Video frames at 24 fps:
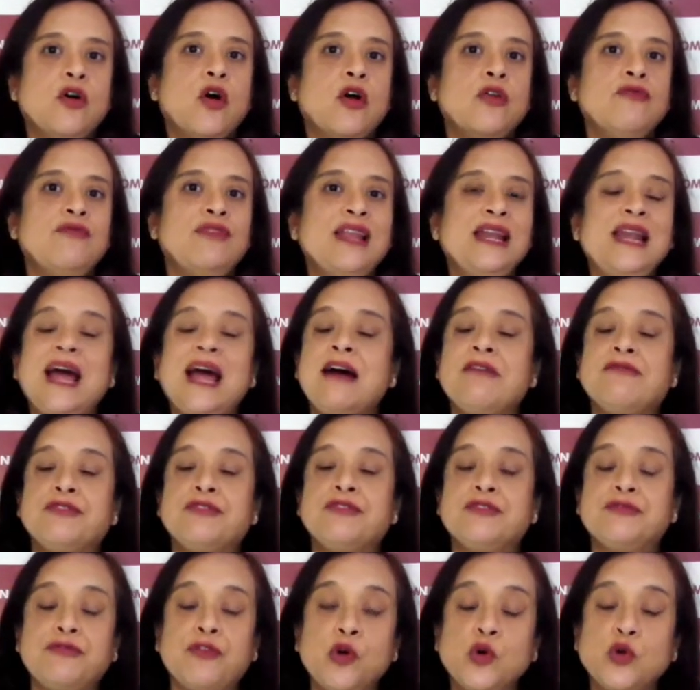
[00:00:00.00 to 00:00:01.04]
or will have
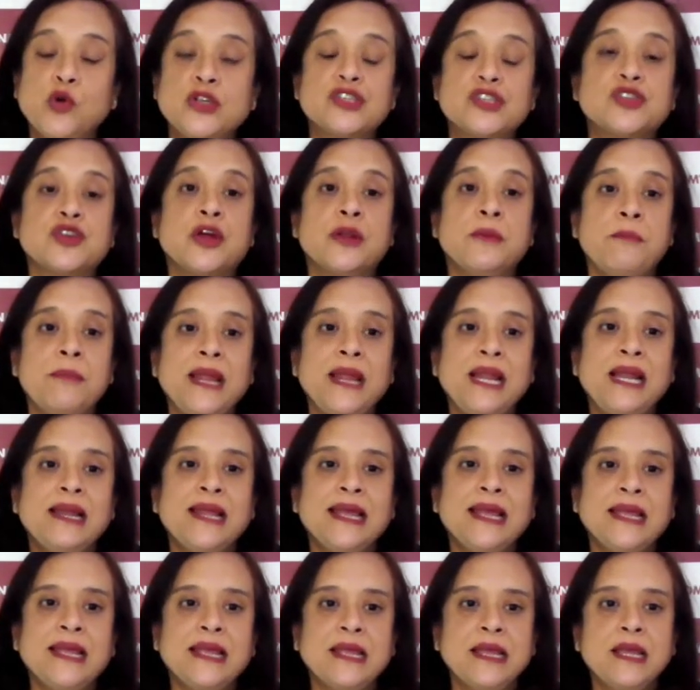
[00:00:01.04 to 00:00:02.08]
to focus on
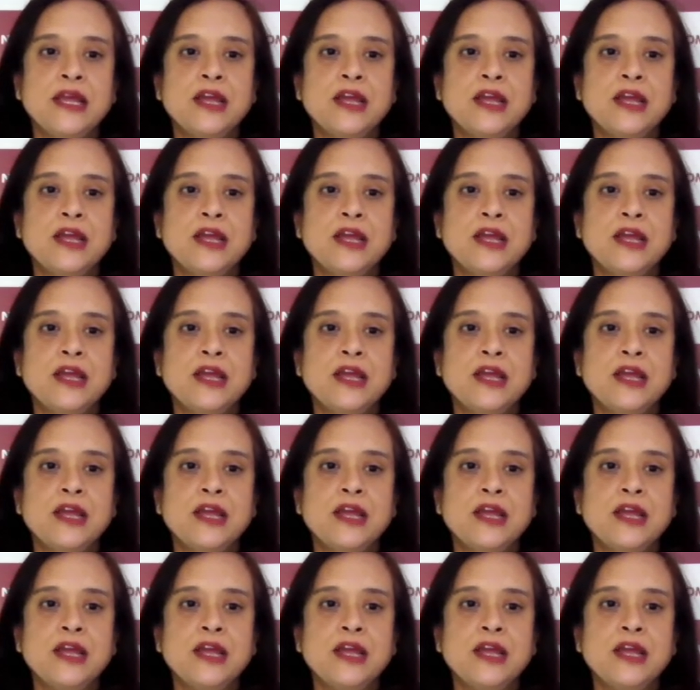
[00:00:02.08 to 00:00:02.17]
building.